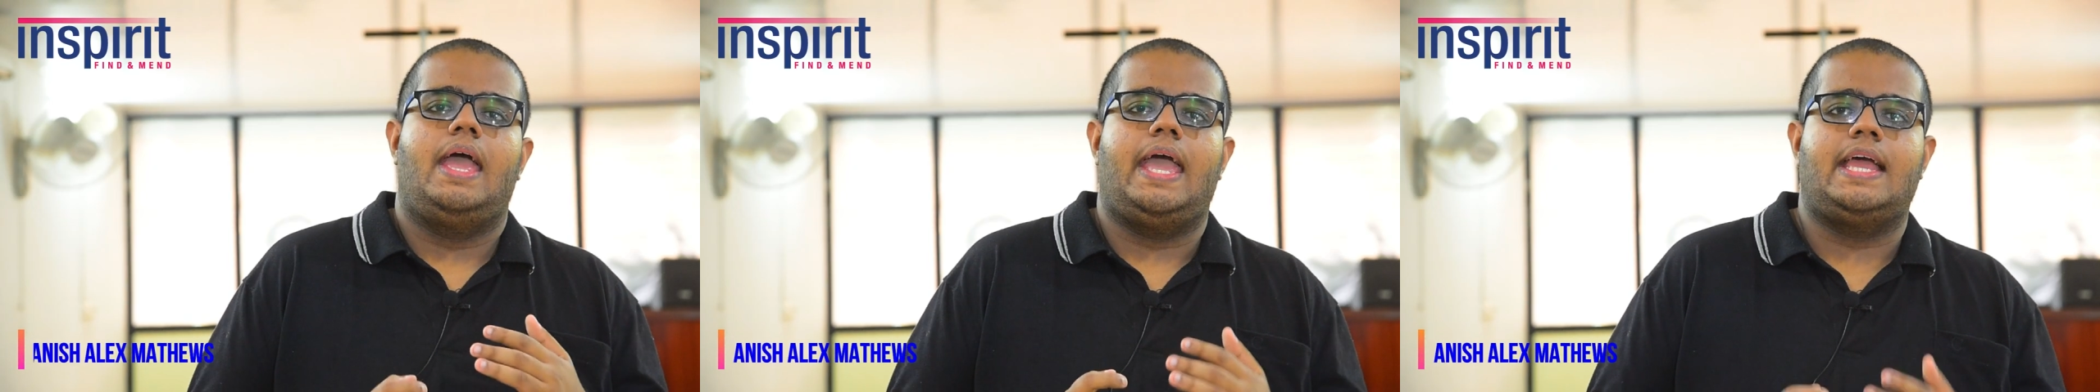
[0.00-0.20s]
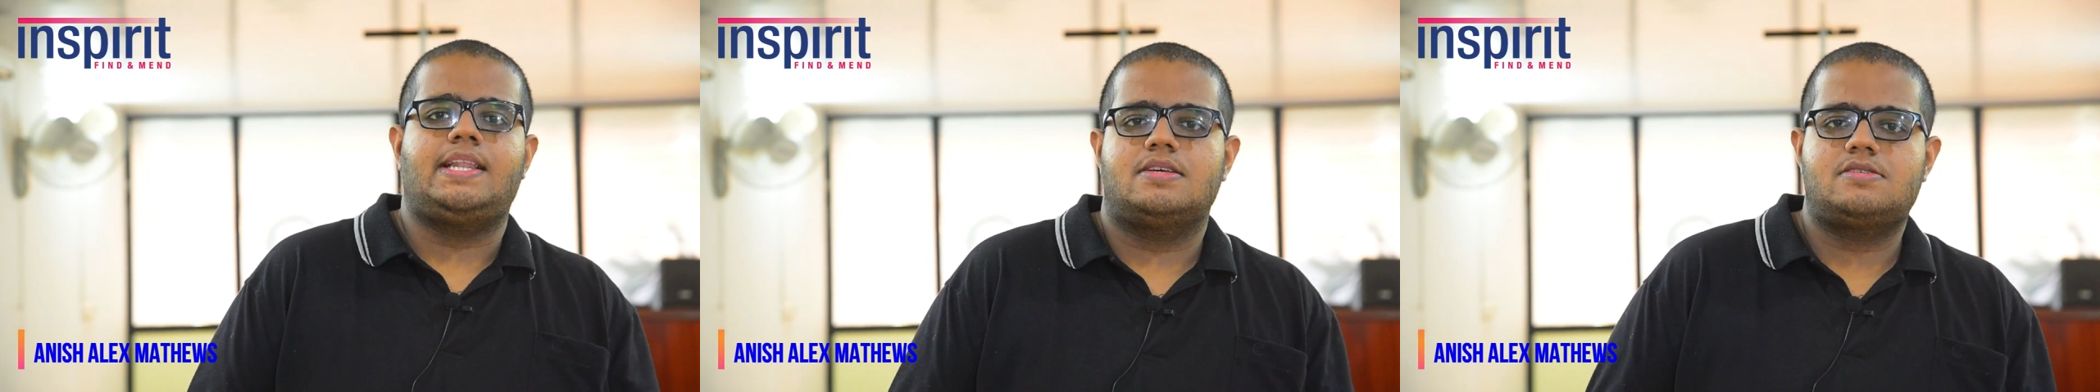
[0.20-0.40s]

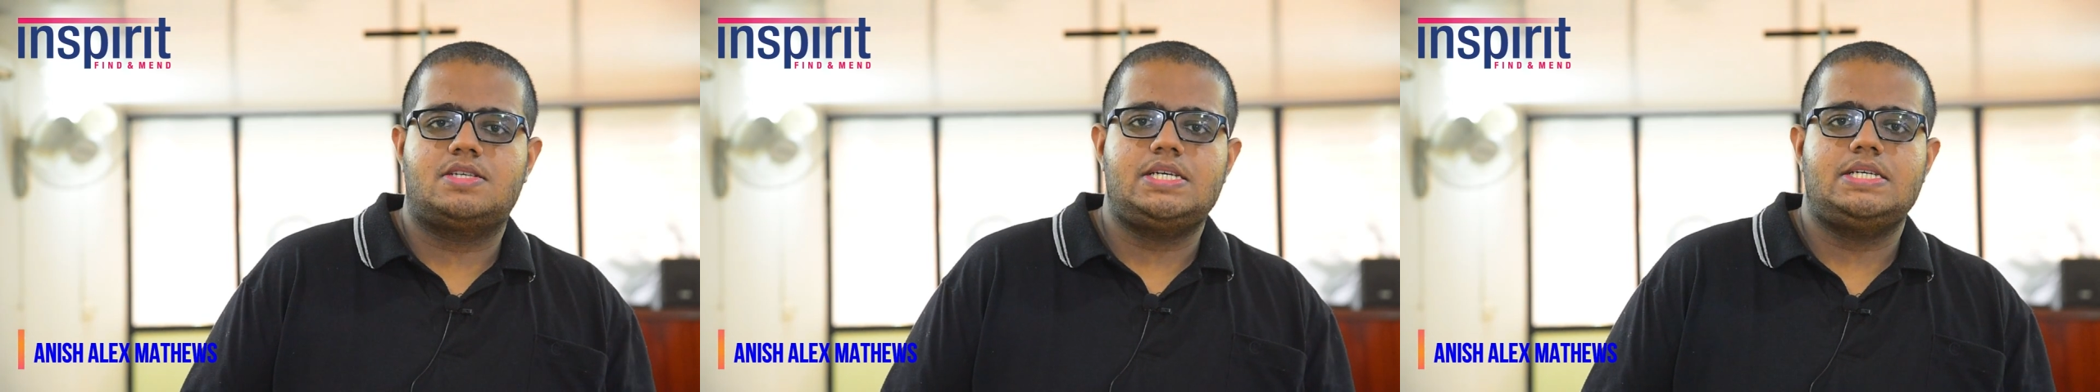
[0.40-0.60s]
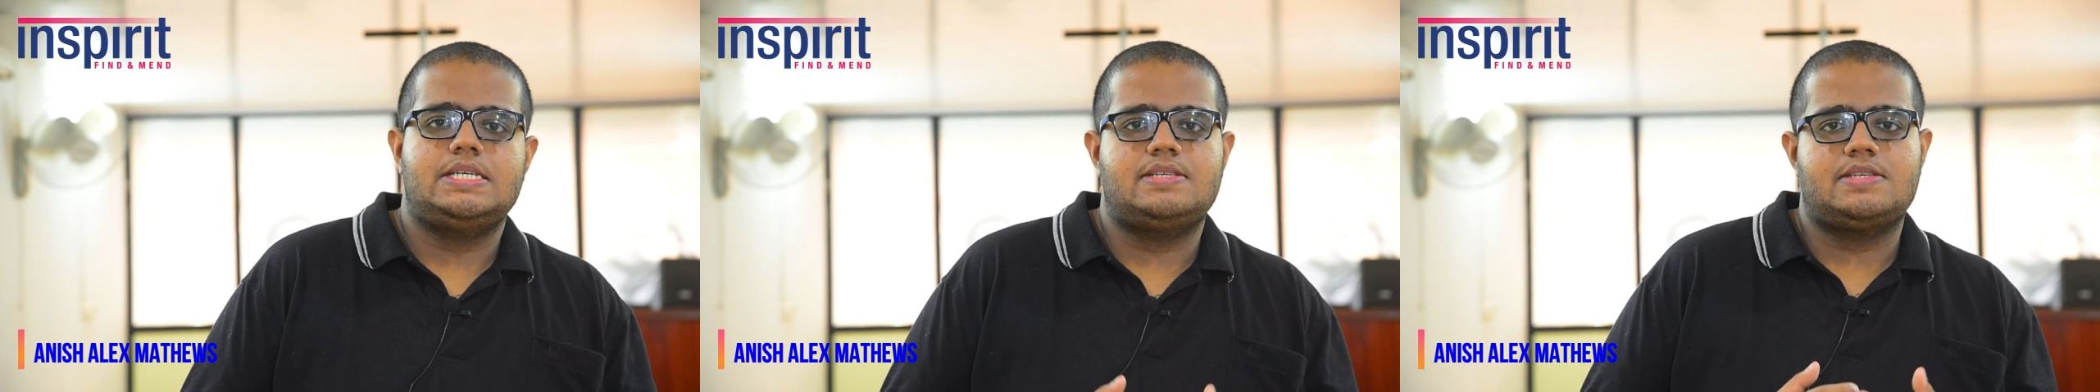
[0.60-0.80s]

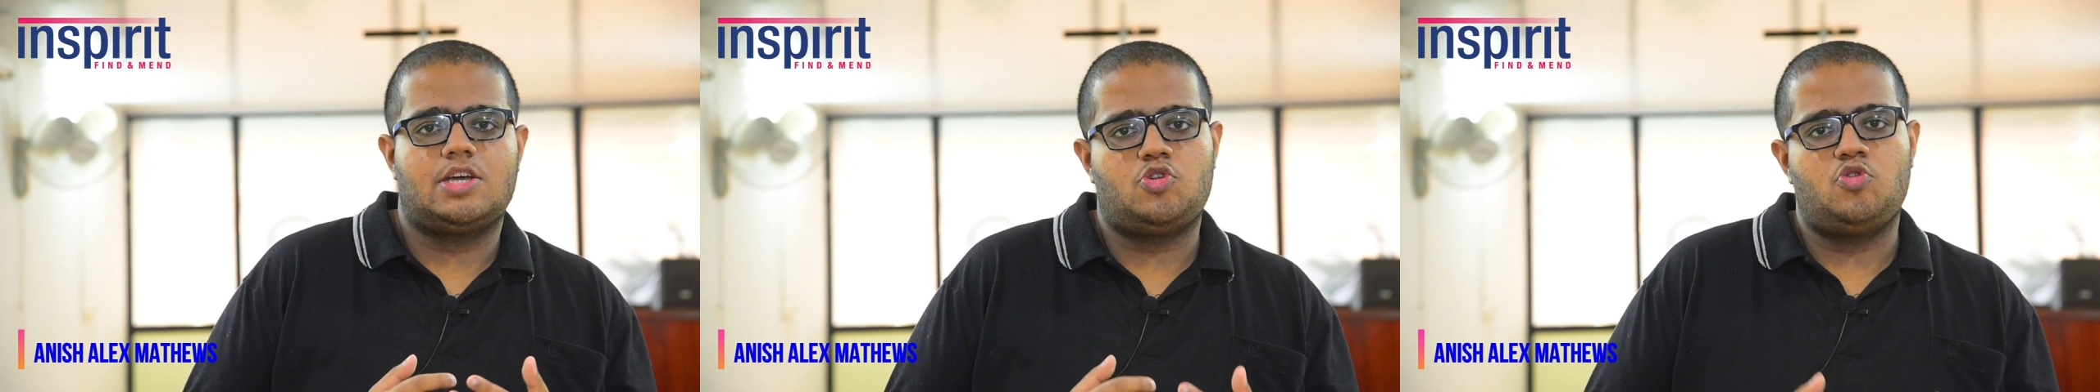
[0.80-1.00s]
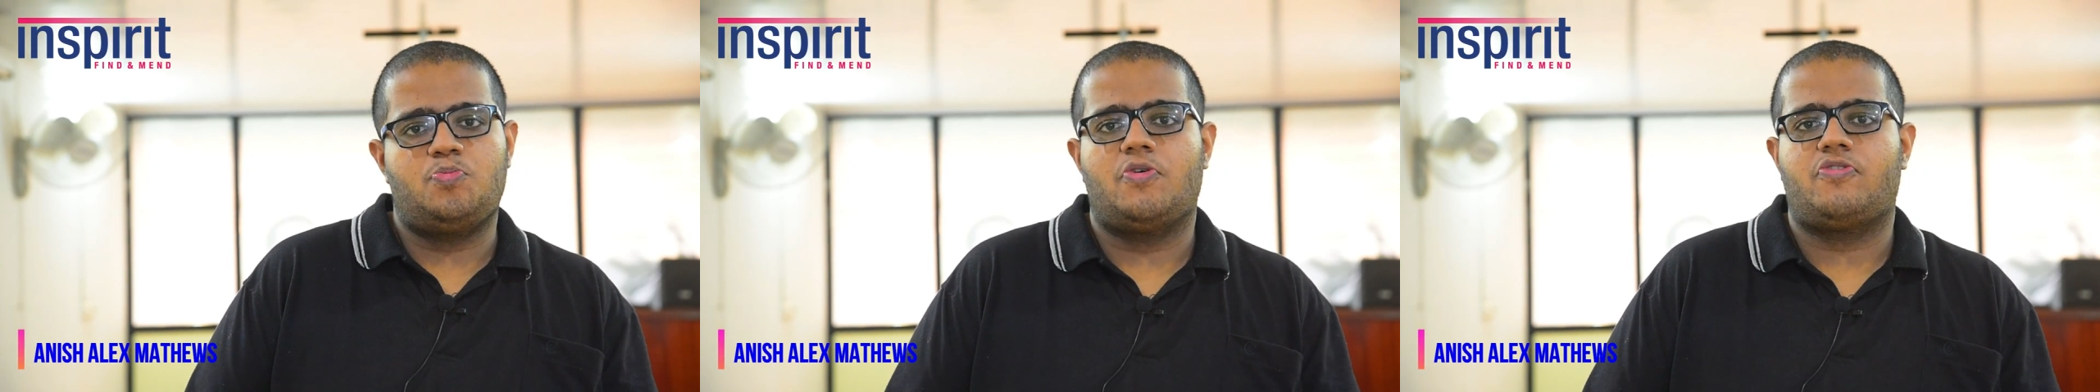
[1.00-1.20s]
NSG is a
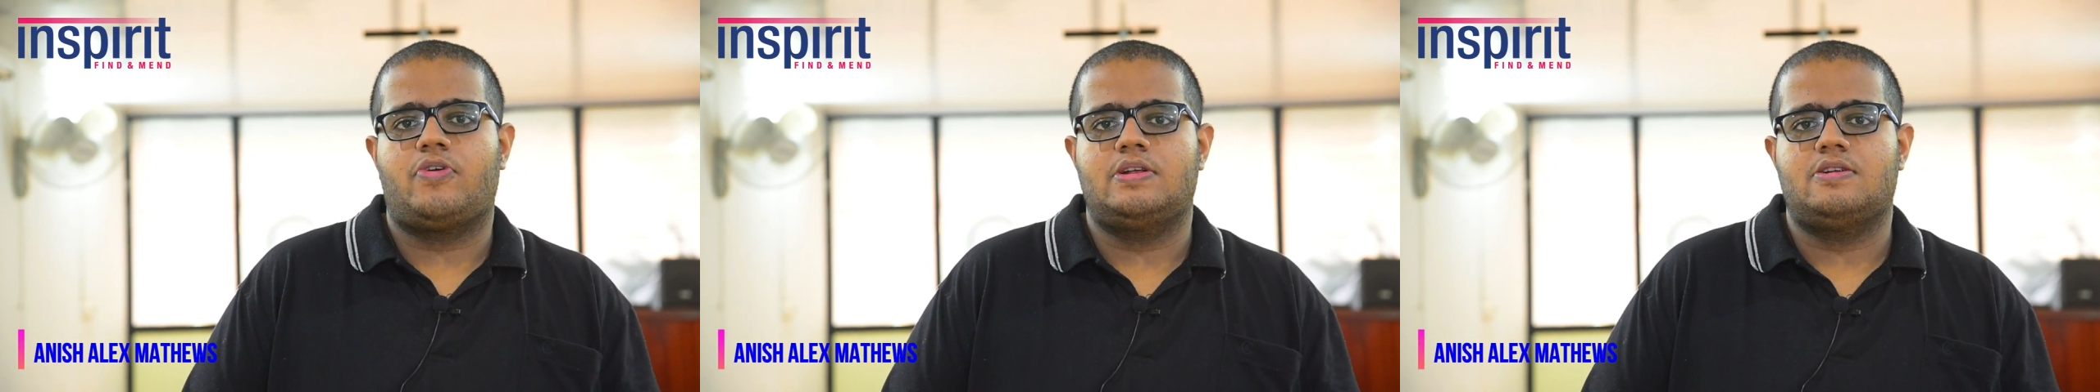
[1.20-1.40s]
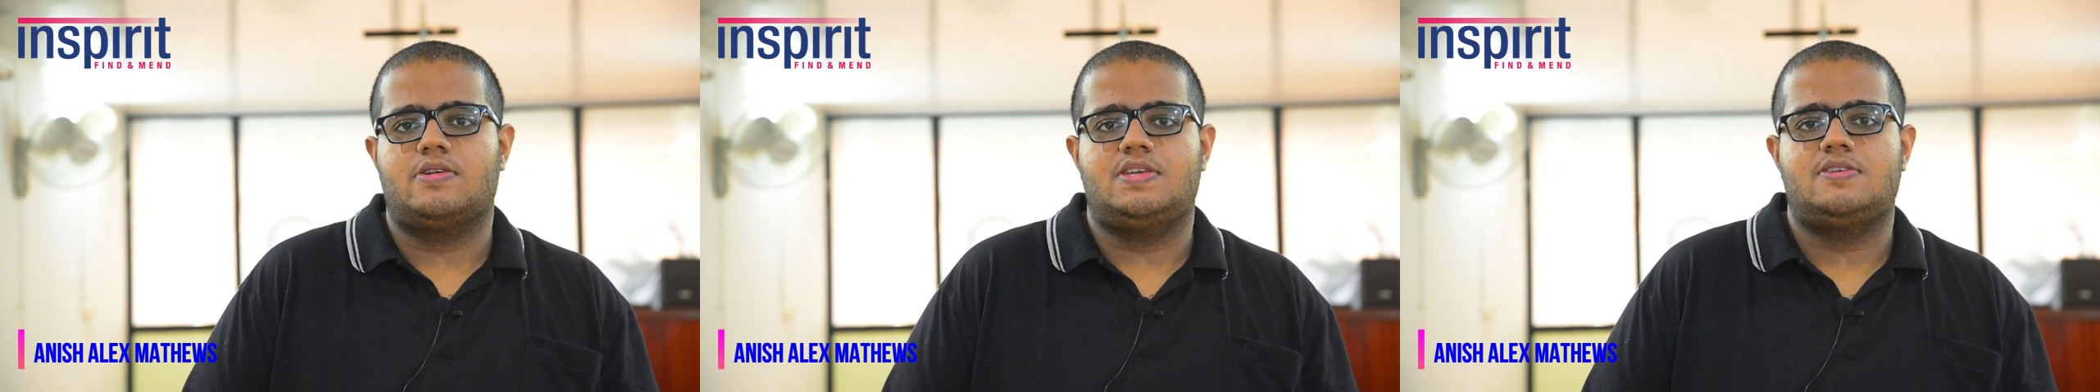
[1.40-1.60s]
group of
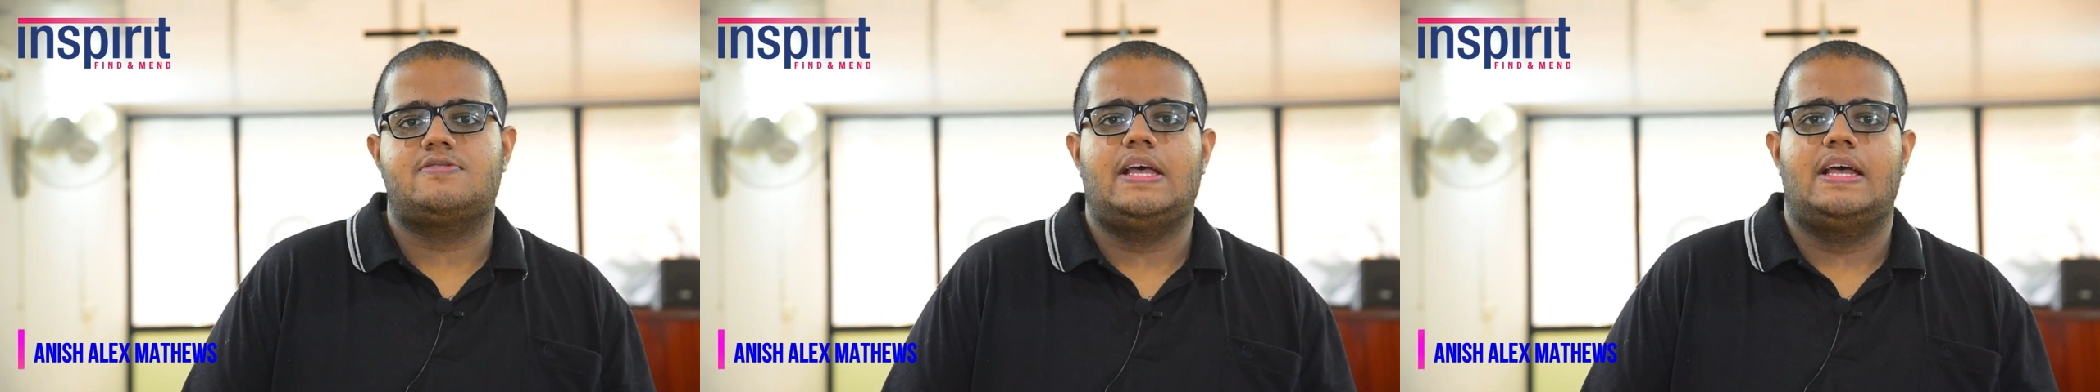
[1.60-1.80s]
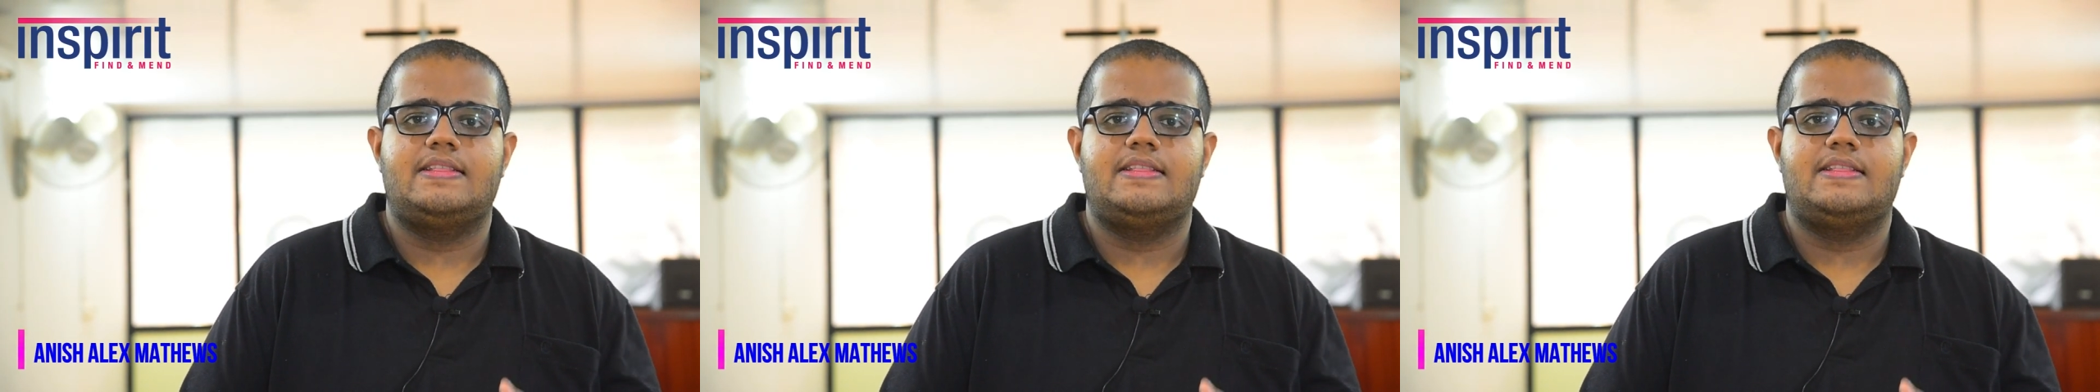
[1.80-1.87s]
countries